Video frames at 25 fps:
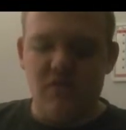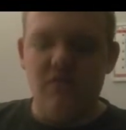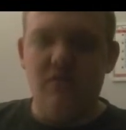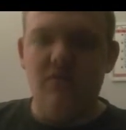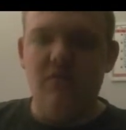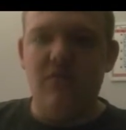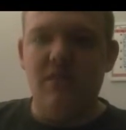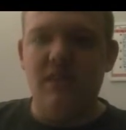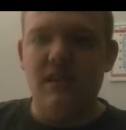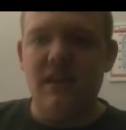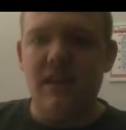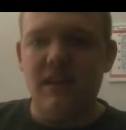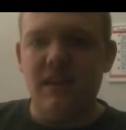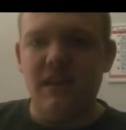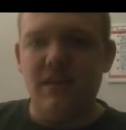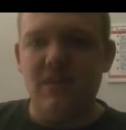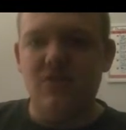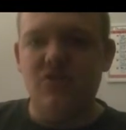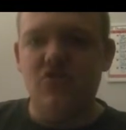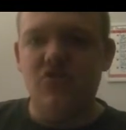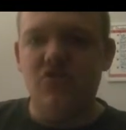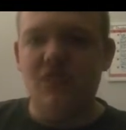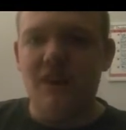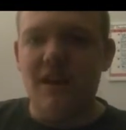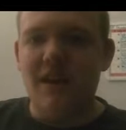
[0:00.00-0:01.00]
do this
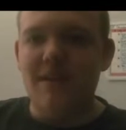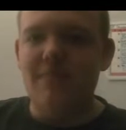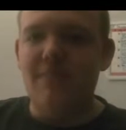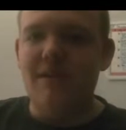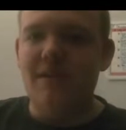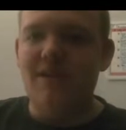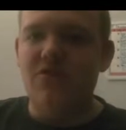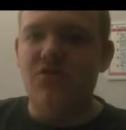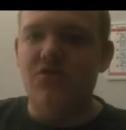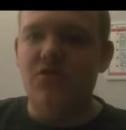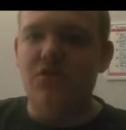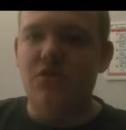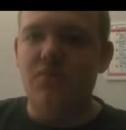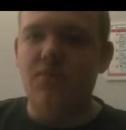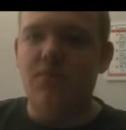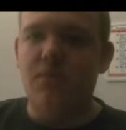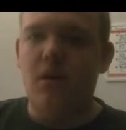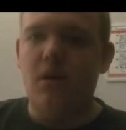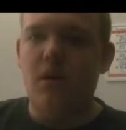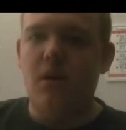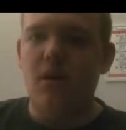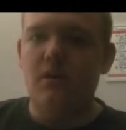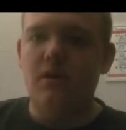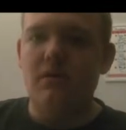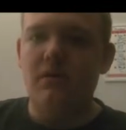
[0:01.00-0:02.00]
to try and make sure your
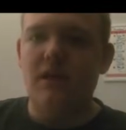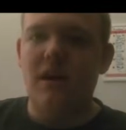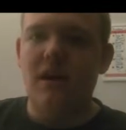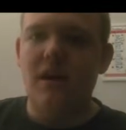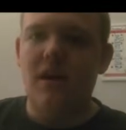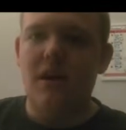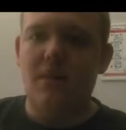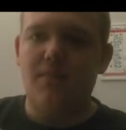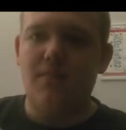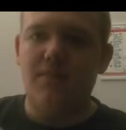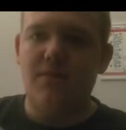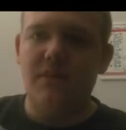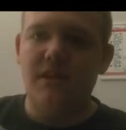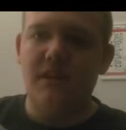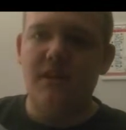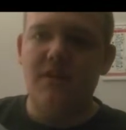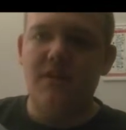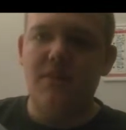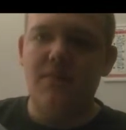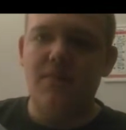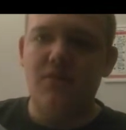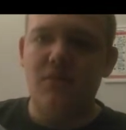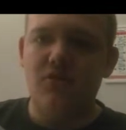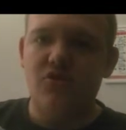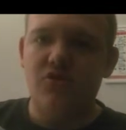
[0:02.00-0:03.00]
ball is up. See how
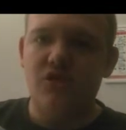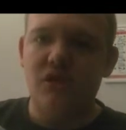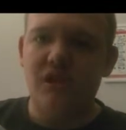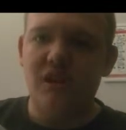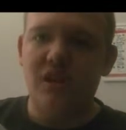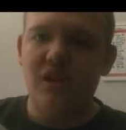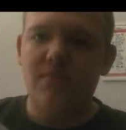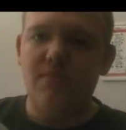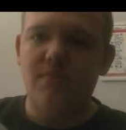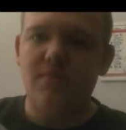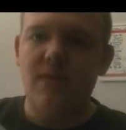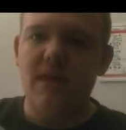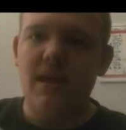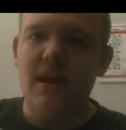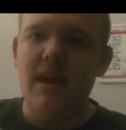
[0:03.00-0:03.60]
I push it up?